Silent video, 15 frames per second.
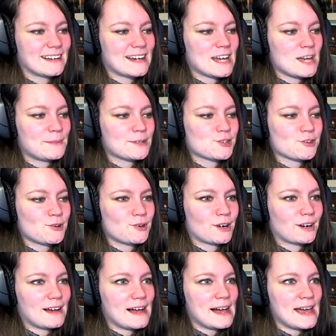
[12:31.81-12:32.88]
I am
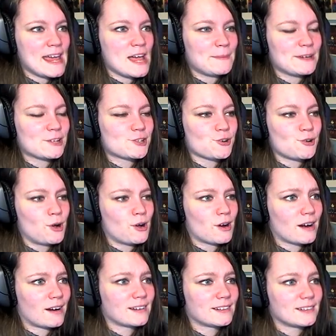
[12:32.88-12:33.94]
intruder. I am
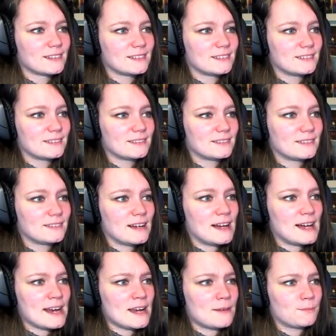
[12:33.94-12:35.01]
intruder.
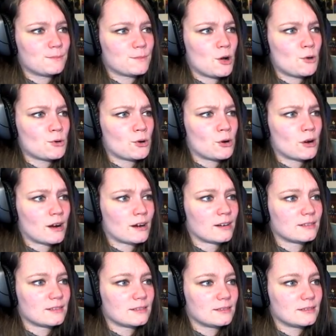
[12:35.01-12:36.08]
I am Hodor.
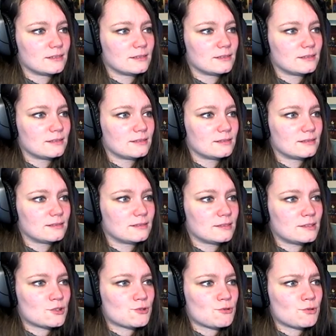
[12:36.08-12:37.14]

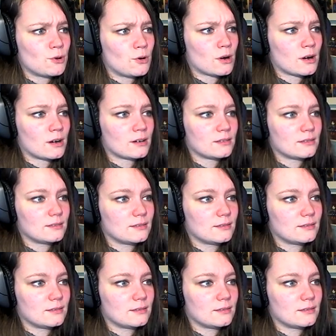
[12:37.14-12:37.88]
Intruder.